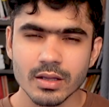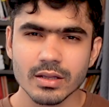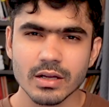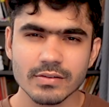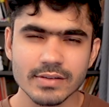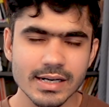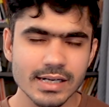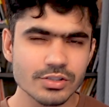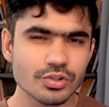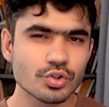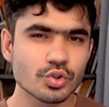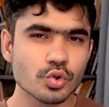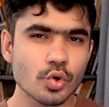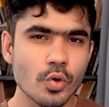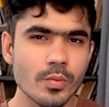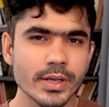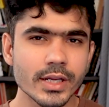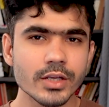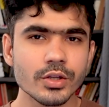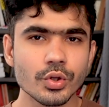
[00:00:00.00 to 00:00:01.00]
Now there are
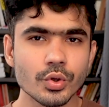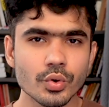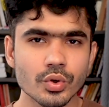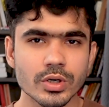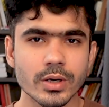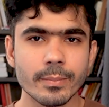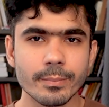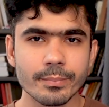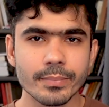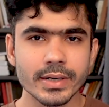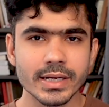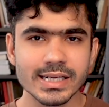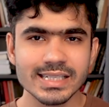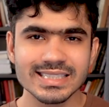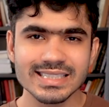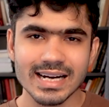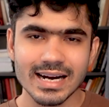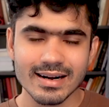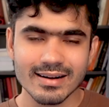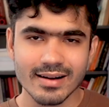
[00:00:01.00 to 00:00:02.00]
so many new
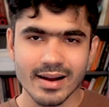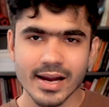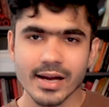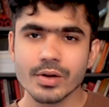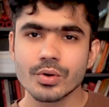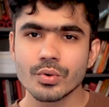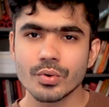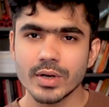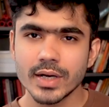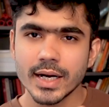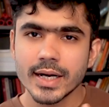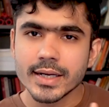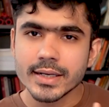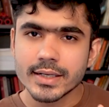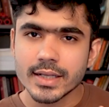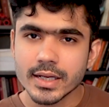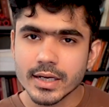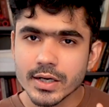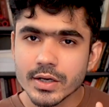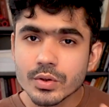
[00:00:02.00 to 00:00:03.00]
companies are trying to
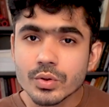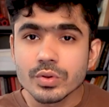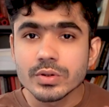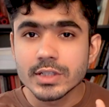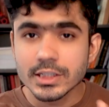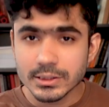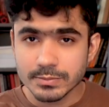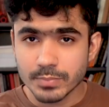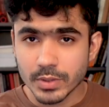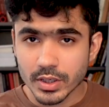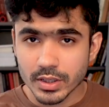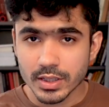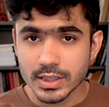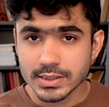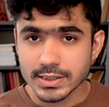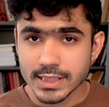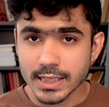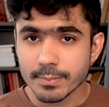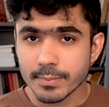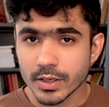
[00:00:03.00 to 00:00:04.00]
enter into this particular
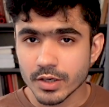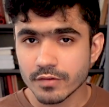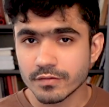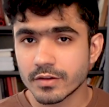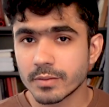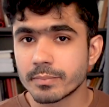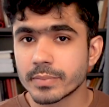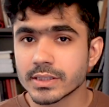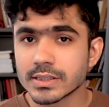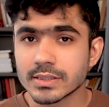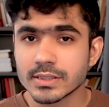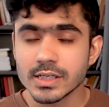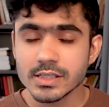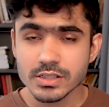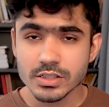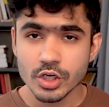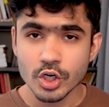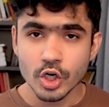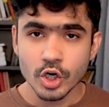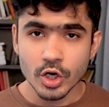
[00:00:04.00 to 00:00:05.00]
segment of the
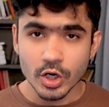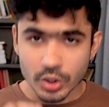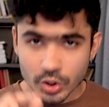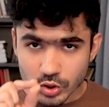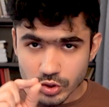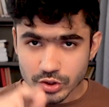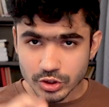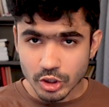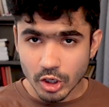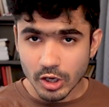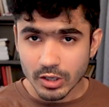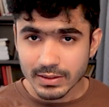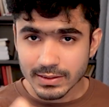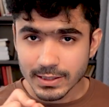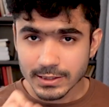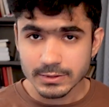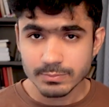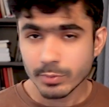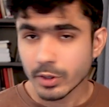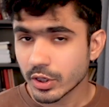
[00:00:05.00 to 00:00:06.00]
business to solve
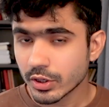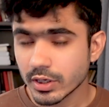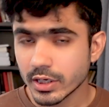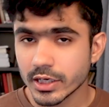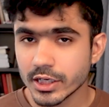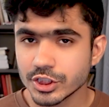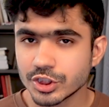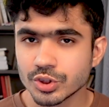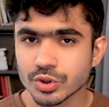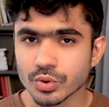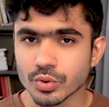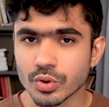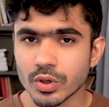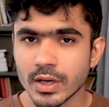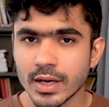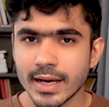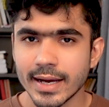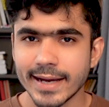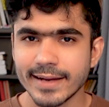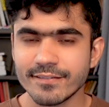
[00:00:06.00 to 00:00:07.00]
this particular issue.
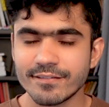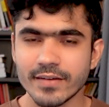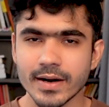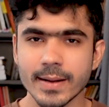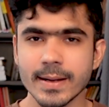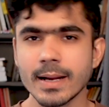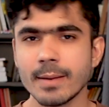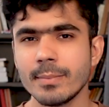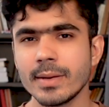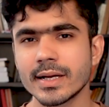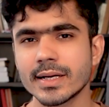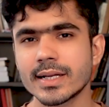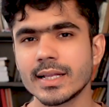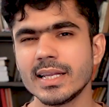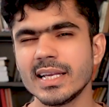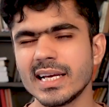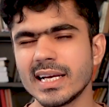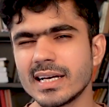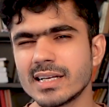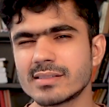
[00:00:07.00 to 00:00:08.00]
And
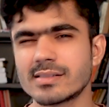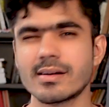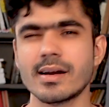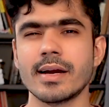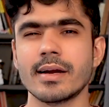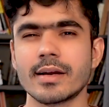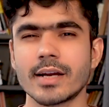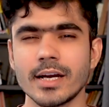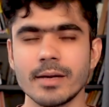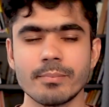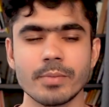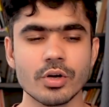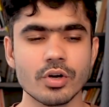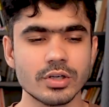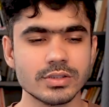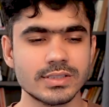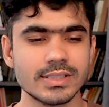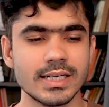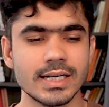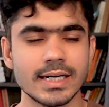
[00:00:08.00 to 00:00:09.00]
fundamentally it is right, right? Because